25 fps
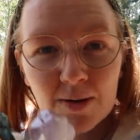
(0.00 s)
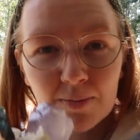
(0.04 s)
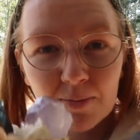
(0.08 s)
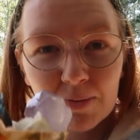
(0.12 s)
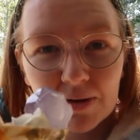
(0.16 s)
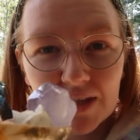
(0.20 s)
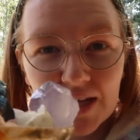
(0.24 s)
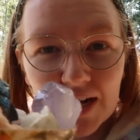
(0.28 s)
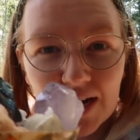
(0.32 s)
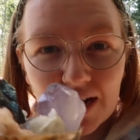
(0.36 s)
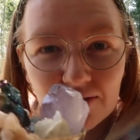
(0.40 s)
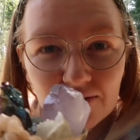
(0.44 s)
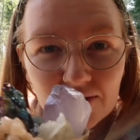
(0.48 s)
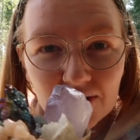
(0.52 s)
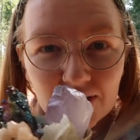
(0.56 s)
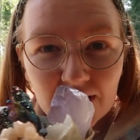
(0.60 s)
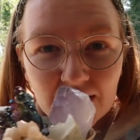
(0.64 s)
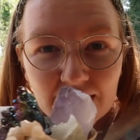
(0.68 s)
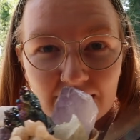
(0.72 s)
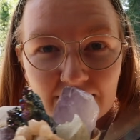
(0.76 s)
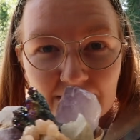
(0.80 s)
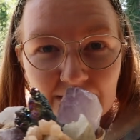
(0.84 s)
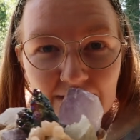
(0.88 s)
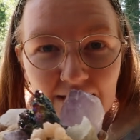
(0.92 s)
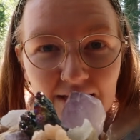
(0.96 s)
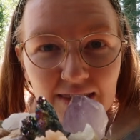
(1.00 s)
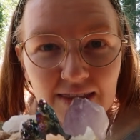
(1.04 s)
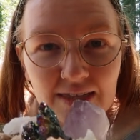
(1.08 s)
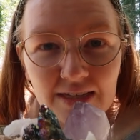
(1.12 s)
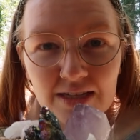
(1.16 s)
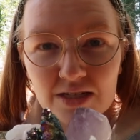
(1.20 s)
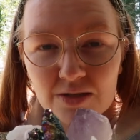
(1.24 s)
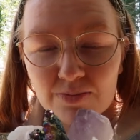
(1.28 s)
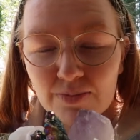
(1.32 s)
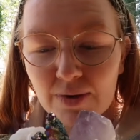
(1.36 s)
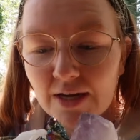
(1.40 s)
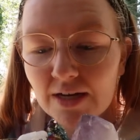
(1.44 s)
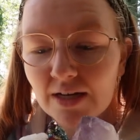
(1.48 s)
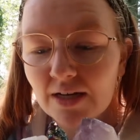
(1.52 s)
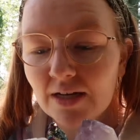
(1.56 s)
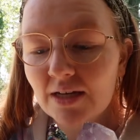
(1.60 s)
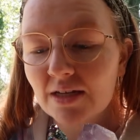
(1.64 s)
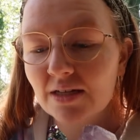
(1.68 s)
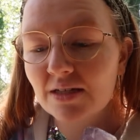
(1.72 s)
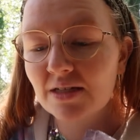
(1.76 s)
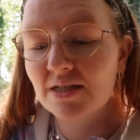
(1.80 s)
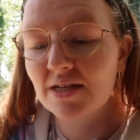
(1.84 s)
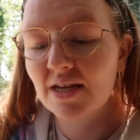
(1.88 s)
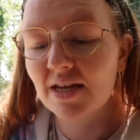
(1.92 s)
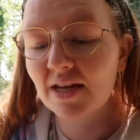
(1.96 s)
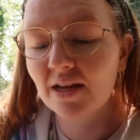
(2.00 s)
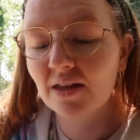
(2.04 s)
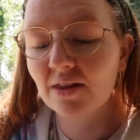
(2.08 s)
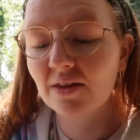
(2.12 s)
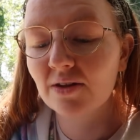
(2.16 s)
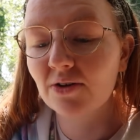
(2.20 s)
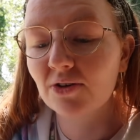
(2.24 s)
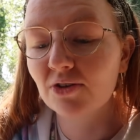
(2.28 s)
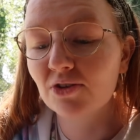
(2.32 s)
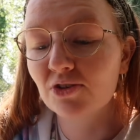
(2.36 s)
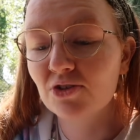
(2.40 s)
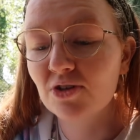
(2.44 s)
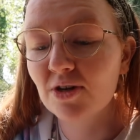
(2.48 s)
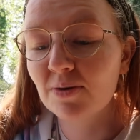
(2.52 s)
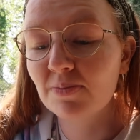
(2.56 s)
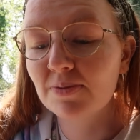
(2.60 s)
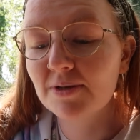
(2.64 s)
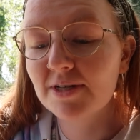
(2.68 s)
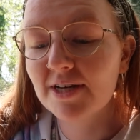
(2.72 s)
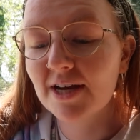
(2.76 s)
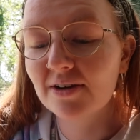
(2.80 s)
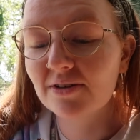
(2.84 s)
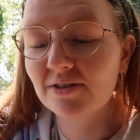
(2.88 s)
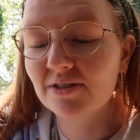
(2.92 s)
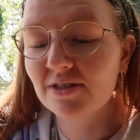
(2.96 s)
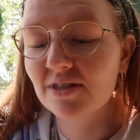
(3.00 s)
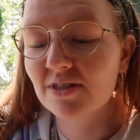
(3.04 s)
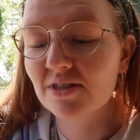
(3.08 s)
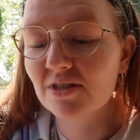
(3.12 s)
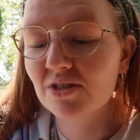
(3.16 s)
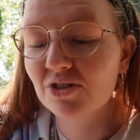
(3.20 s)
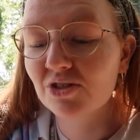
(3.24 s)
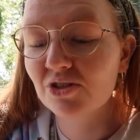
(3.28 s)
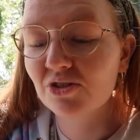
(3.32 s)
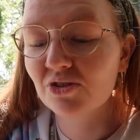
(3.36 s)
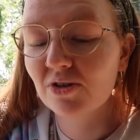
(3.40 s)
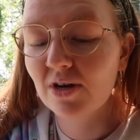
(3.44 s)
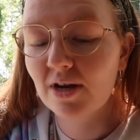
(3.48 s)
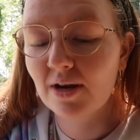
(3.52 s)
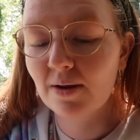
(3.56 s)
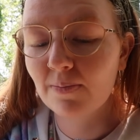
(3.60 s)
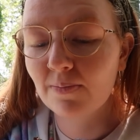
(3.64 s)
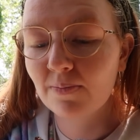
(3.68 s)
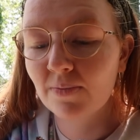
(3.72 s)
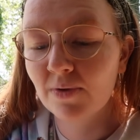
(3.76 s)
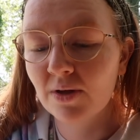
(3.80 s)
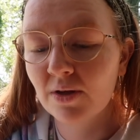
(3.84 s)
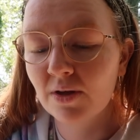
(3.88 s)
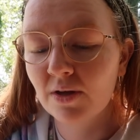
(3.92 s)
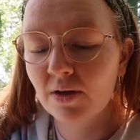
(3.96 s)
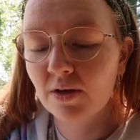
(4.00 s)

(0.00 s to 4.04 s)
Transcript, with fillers: But then I realized that these might need to take a little trip down to the stream